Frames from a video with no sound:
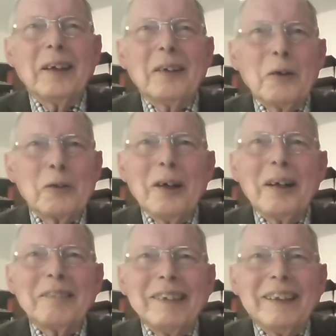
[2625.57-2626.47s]
and also
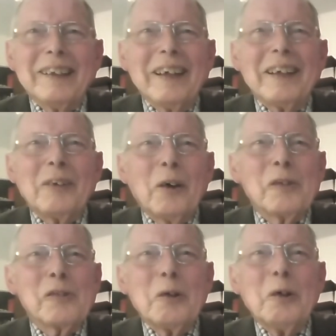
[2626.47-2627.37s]
Enrique and
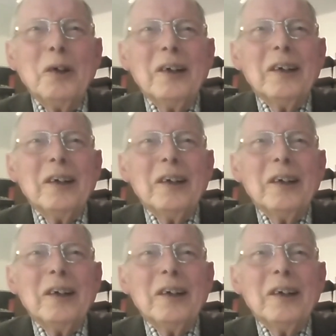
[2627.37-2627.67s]
also